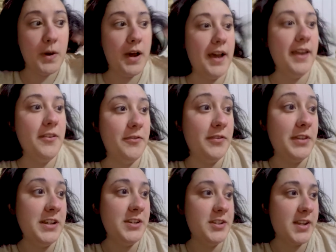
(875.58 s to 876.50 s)
I
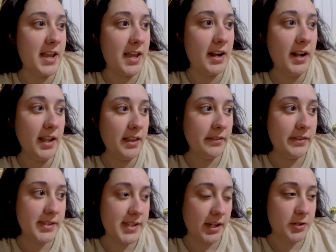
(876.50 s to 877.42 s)
finished editing
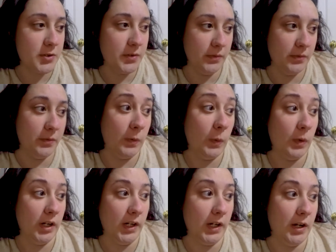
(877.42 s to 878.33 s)
the section
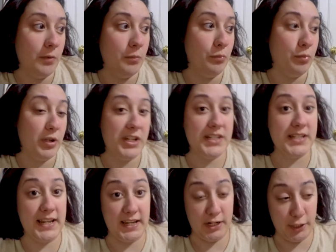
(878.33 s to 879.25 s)
for Bree
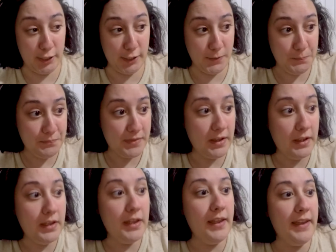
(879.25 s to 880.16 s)
Tanner,
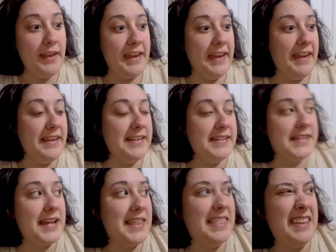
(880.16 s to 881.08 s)
and
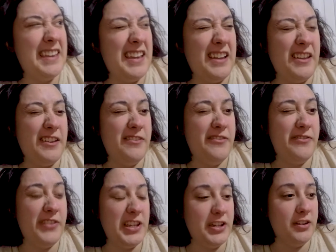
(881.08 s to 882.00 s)
I think I have
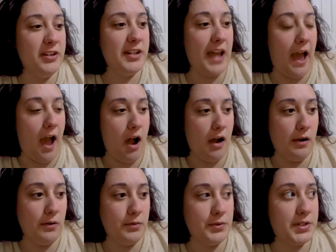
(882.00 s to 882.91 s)
figured
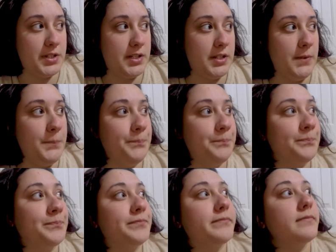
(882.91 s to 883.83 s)
out
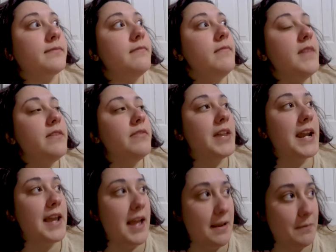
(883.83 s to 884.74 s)
that
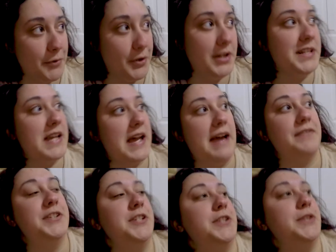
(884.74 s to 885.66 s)
I am going to have
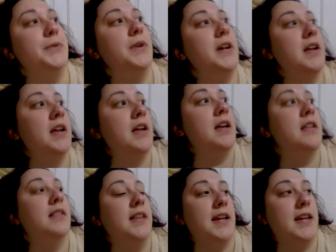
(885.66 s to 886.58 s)
to do
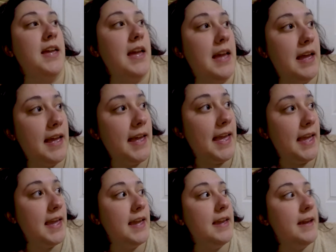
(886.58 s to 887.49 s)
like
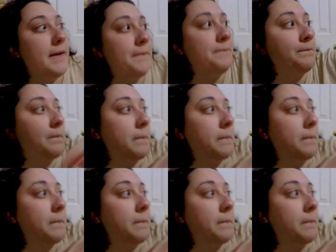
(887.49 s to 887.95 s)
a